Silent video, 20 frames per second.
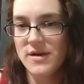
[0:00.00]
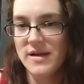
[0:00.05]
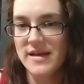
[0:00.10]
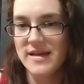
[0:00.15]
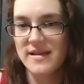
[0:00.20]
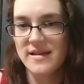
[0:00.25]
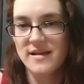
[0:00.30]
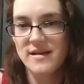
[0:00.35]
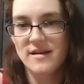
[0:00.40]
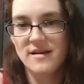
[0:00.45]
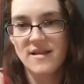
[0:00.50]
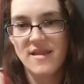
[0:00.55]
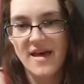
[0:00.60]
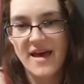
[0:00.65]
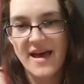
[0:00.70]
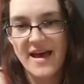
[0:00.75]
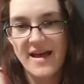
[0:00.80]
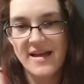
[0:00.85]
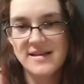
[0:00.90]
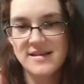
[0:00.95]
get
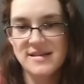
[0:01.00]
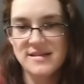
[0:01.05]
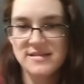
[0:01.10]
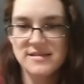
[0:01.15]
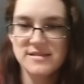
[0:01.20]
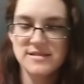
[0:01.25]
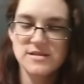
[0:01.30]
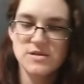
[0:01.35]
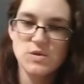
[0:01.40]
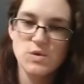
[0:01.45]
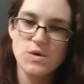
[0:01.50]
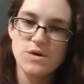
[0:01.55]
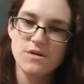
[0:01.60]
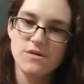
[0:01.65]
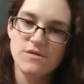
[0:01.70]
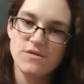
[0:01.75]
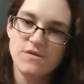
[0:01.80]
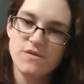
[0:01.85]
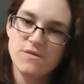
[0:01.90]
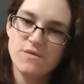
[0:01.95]
that sort
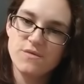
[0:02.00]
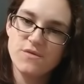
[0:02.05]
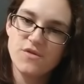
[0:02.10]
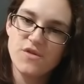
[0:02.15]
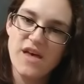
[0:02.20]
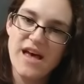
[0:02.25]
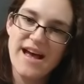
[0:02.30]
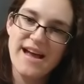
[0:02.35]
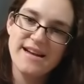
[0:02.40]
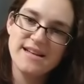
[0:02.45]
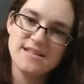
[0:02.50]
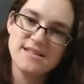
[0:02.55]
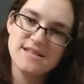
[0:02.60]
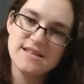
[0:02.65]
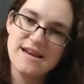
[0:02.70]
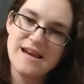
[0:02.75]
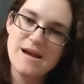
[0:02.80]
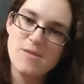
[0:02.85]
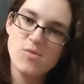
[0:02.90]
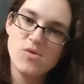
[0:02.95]
of flat and
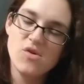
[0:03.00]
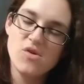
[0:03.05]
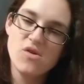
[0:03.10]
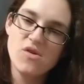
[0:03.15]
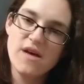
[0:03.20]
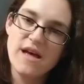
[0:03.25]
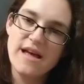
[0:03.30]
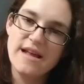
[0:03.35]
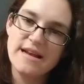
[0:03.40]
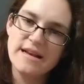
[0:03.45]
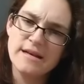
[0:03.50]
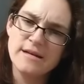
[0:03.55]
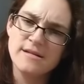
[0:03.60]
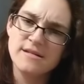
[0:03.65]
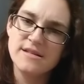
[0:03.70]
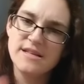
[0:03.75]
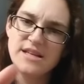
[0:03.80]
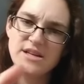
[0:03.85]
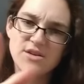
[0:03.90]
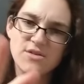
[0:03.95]
stable
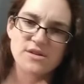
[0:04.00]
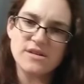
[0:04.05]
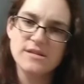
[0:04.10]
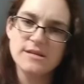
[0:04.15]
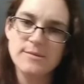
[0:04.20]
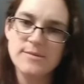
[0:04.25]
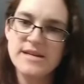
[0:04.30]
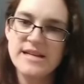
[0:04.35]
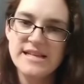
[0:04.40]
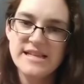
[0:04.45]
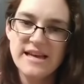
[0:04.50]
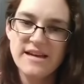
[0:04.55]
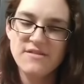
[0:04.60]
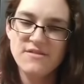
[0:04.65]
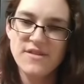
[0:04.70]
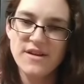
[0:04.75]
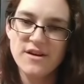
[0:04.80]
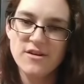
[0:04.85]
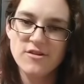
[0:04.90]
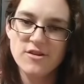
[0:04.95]
and, you know, eliminate
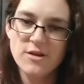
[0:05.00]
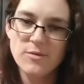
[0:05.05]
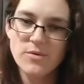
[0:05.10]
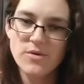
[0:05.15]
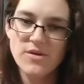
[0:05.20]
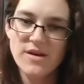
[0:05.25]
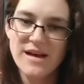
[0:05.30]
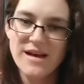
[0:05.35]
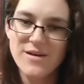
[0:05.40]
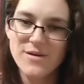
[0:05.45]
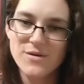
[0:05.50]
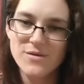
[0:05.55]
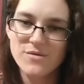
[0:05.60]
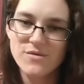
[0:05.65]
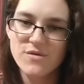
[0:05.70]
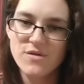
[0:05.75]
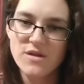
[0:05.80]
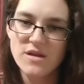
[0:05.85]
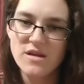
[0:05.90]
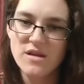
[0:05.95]
that variable out of
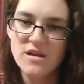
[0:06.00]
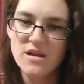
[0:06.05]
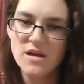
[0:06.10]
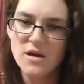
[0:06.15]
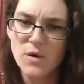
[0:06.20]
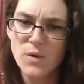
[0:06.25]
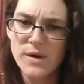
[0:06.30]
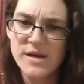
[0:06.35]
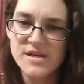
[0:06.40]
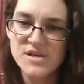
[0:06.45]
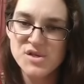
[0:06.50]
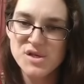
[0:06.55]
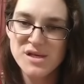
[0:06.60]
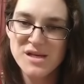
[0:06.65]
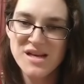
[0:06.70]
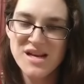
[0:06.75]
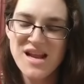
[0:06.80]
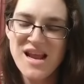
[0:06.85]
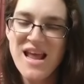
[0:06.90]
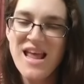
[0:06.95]
the
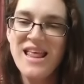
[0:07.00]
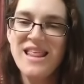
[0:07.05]
equation,